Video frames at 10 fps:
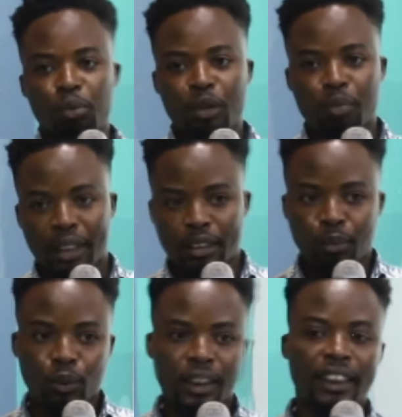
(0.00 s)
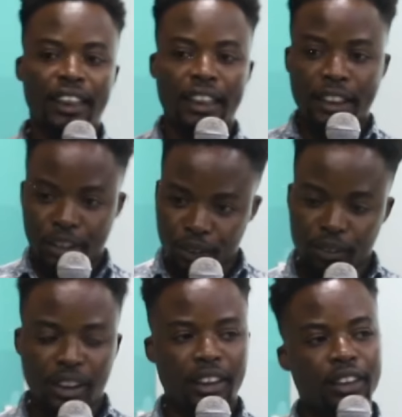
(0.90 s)
to be manipulated a
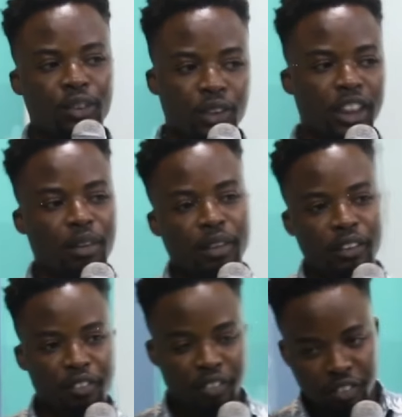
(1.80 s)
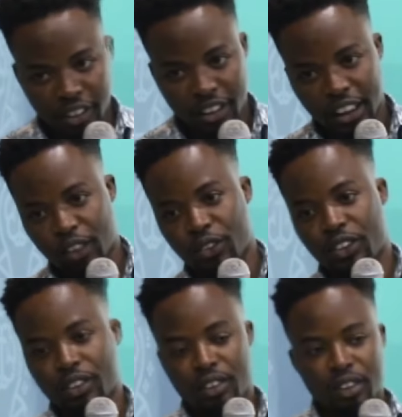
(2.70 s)
little, then it should come around
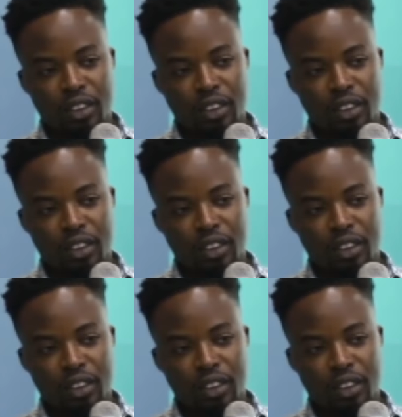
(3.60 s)
50,000.